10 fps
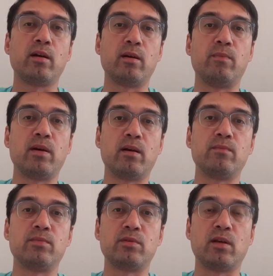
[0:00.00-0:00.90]
it
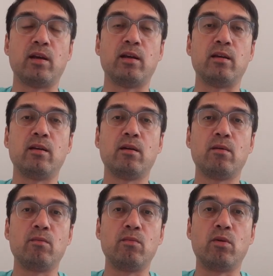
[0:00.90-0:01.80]
becomes a
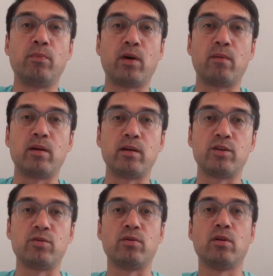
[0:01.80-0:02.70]
more prominent
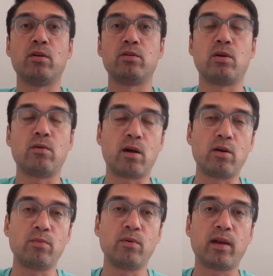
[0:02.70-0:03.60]
issue. So I
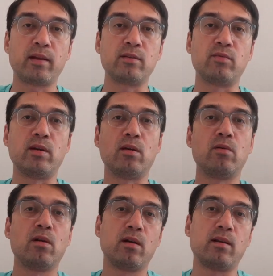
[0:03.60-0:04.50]
hope you like this
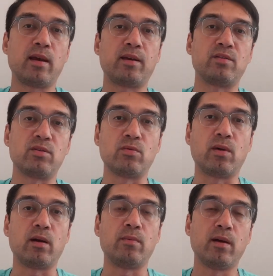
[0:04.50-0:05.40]
video, like and
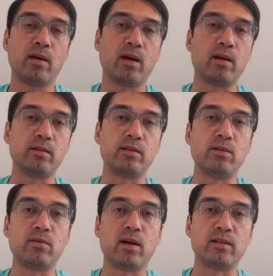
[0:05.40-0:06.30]
subscribe, and I'll see
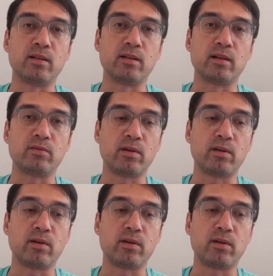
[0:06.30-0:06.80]
you guys in the next